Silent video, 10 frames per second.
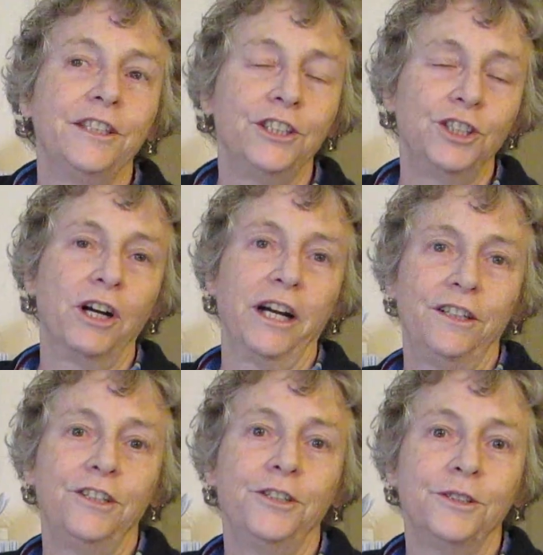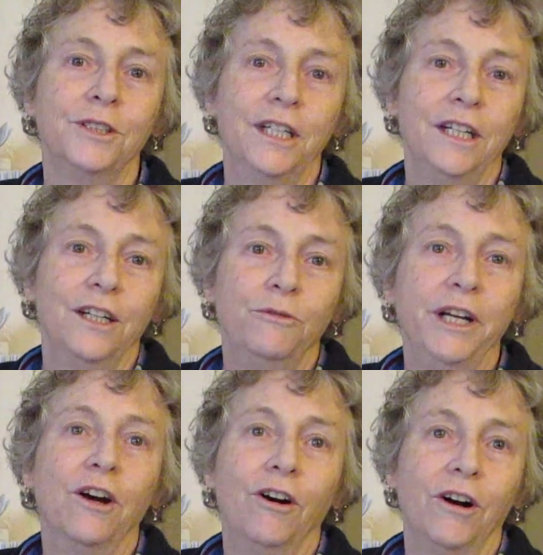that they're trying to
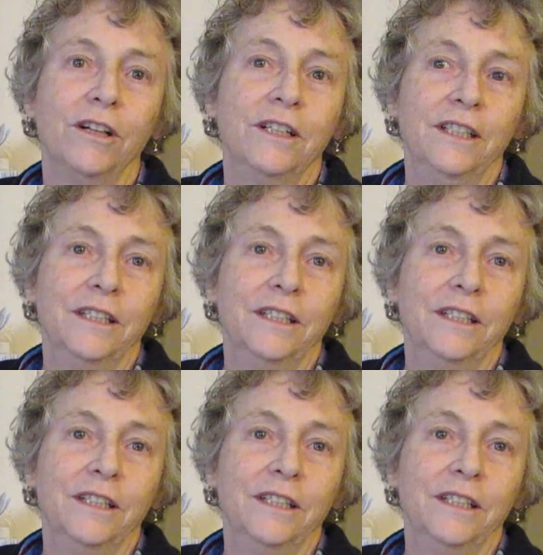recall.